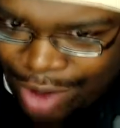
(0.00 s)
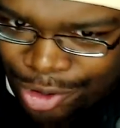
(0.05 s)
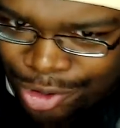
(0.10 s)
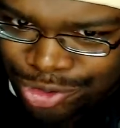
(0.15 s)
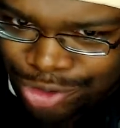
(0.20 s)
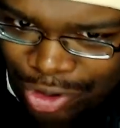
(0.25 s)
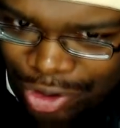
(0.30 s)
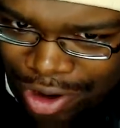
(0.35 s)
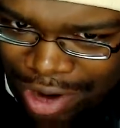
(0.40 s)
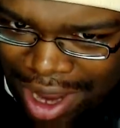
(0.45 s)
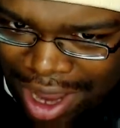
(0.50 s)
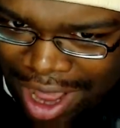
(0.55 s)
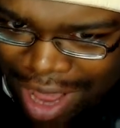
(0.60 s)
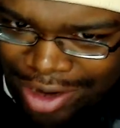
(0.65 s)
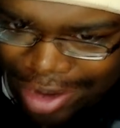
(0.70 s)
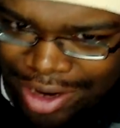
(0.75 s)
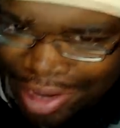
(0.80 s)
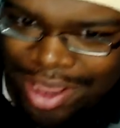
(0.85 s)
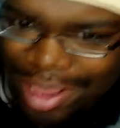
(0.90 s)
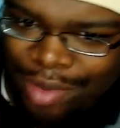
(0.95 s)
out what was going
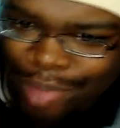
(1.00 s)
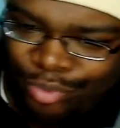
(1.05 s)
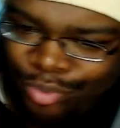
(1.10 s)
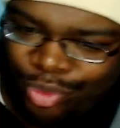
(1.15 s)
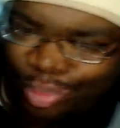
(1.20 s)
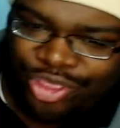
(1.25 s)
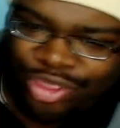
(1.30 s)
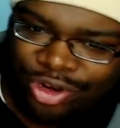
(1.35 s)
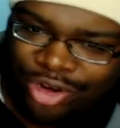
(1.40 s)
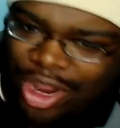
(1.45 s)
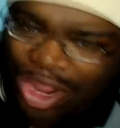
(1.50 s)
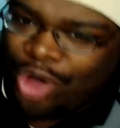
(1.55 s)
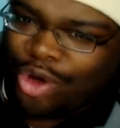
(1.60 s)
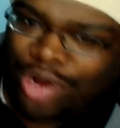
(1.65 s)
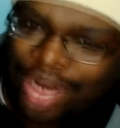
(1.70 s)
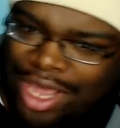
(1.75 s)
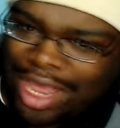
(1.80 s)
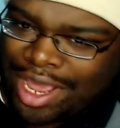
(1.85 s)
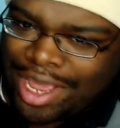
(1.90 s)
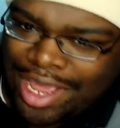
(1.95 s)
on with
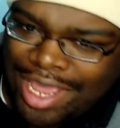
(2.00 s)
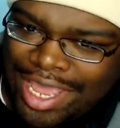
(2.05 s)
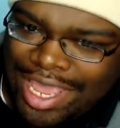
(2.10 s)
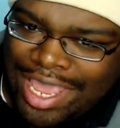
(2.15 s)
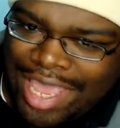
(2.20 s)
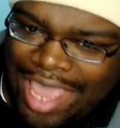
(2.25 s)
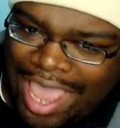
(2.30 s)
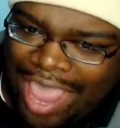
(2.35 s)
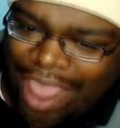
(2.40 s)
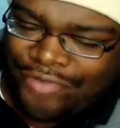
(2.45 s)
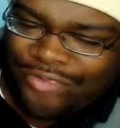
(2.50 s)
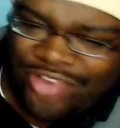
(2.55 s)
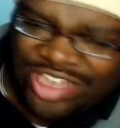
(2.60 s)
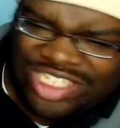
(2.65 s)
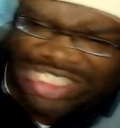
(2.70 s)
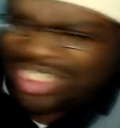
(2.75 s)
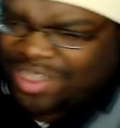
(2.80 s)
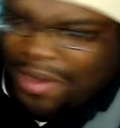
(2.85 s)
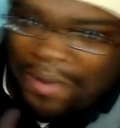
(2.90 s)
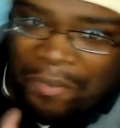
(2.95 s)
Lola and
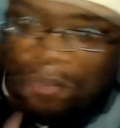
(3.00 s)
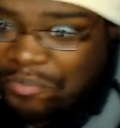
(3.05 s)
this